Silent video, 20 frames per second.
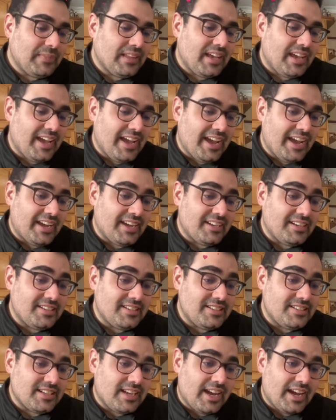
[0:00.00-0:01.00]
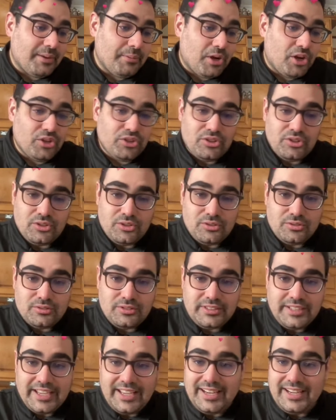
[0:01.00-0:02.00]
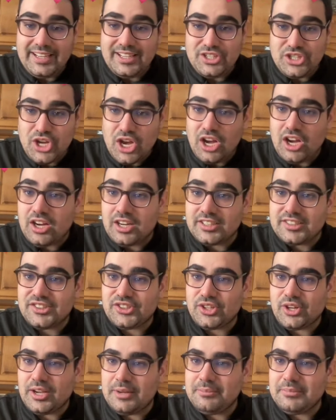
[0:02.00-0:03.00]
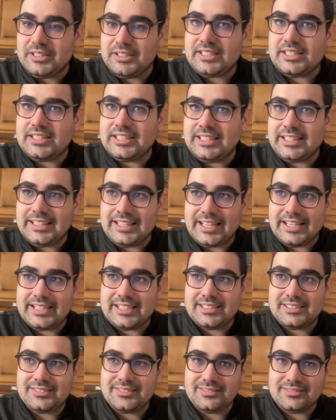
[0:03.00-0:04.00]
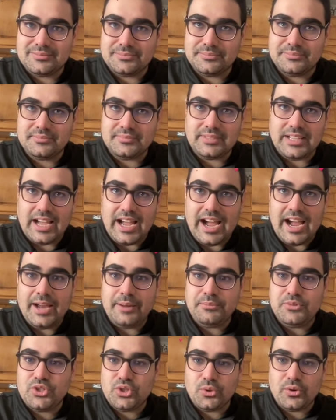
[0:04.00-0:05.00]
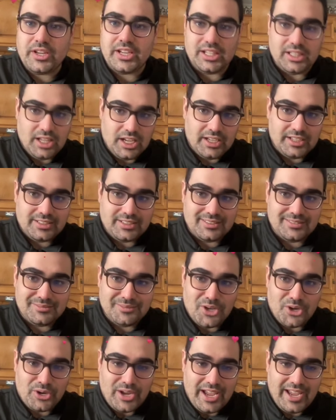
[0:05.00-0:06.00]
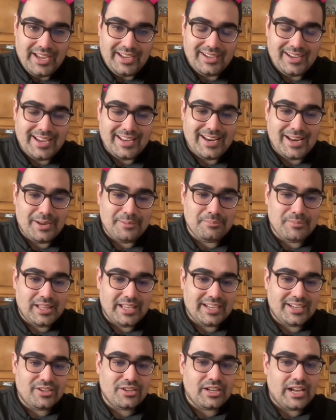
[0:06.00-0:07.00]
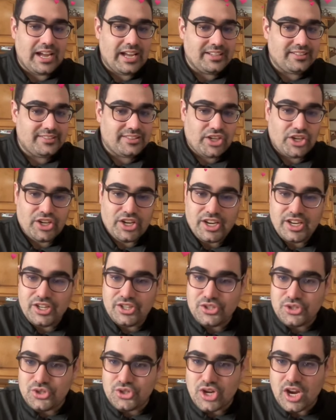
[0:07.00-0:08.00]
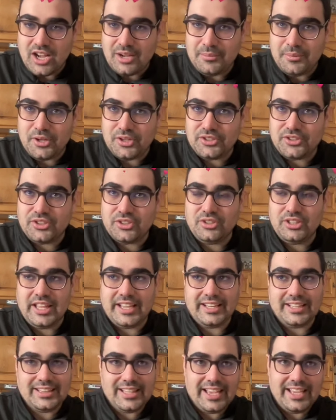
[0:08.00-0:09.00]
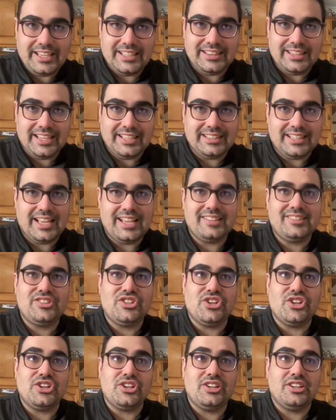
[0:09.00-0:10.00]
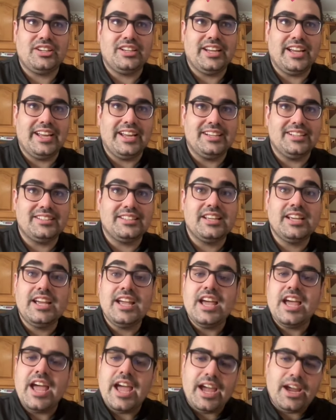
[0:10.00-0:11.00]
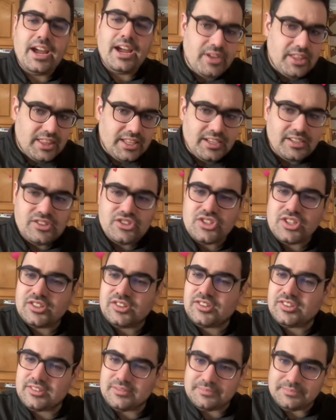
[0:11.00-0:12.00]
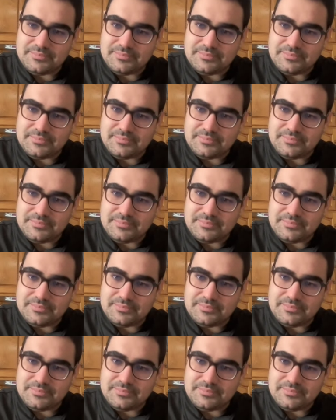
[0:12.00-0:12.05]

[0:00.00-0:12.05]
And I'm also getting a dog. So I'm literally like, I'm doing a lot. Okay. And I'm like, I started a new job also like late last year, and everything is just,